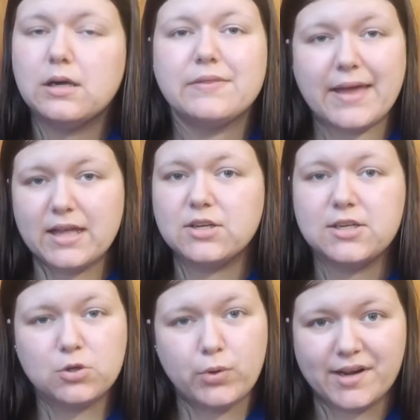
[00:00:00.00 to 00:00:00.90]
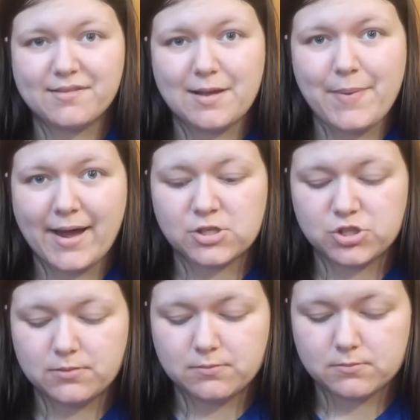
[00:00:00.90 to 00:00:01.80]
They had good quick step
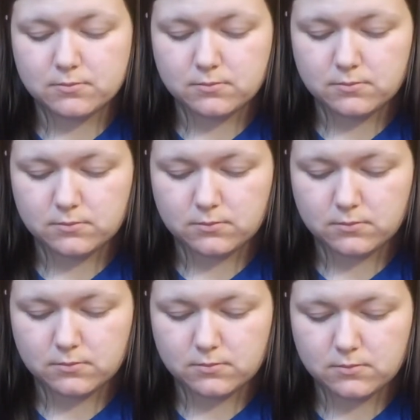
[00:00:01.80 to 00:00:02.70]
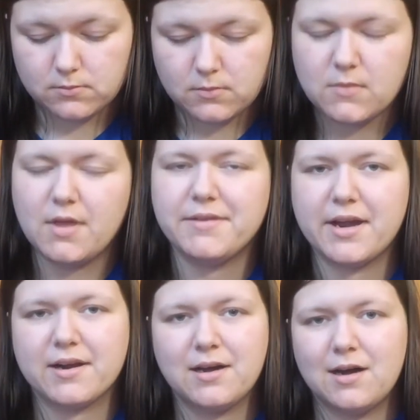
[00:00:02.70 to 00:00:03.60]
action, and
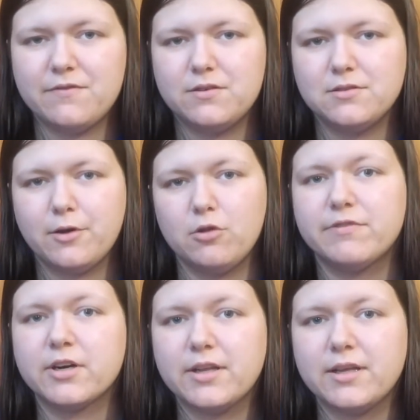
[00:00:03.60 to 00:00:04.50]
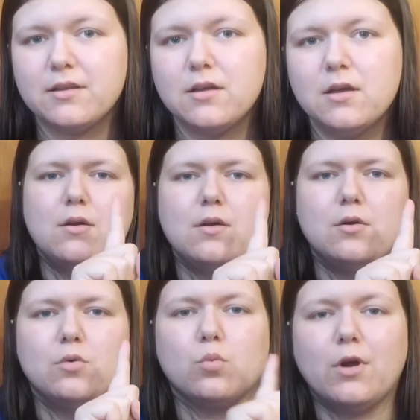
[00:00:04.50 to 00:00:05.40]
Derek Huff told Vernon,
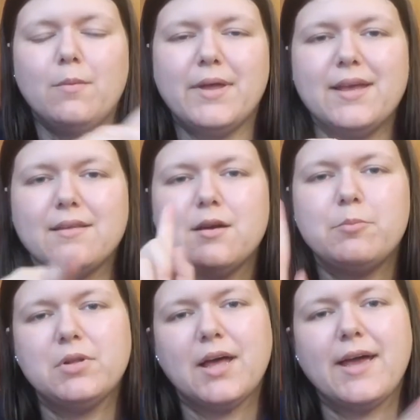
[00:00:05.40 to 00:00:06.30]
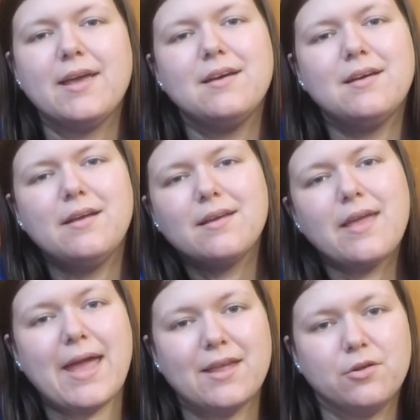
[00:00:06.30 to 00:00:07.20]
real men play
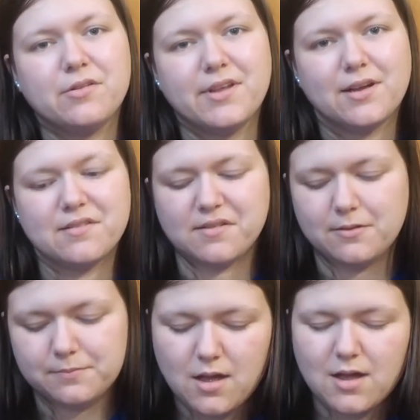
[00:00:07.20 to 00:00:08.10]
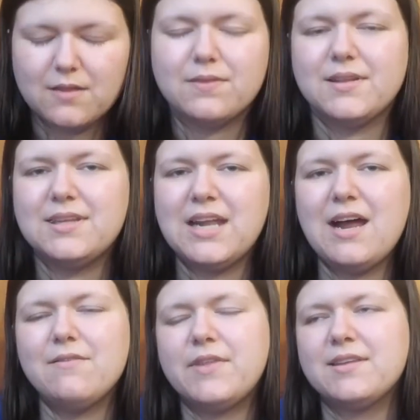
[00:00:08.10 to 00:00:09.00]
candlesticks. They
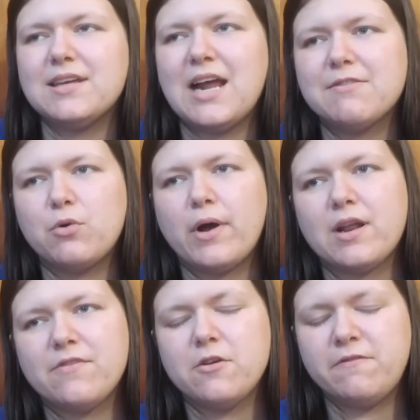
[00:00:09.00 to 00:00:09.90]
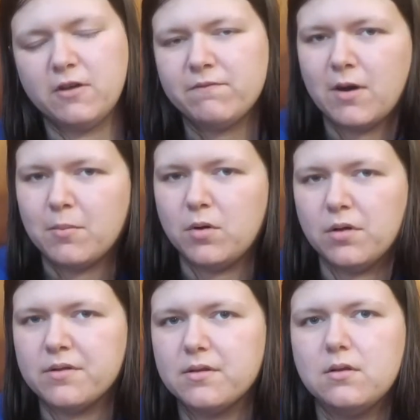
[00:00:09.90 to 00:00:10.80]
did have quite a few foot
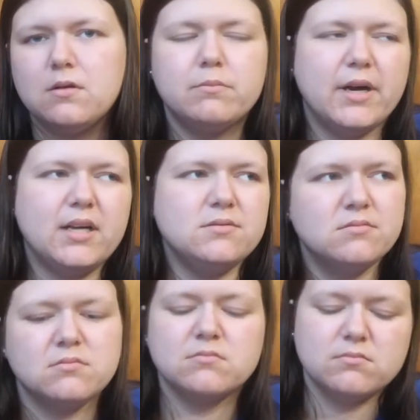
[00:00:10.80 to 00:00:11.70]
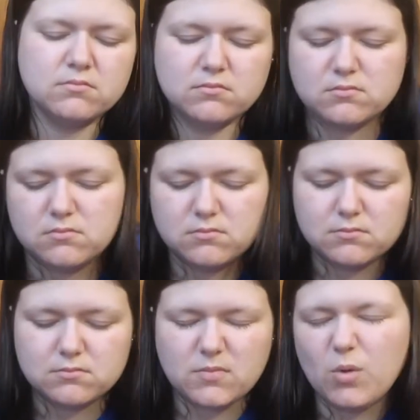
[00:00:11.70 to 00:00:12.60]
fumbles, but
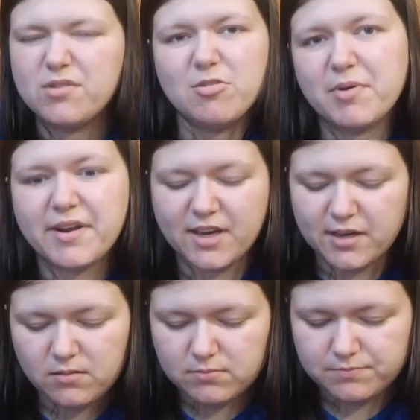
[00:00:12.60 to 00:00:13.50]
it was still pretty good.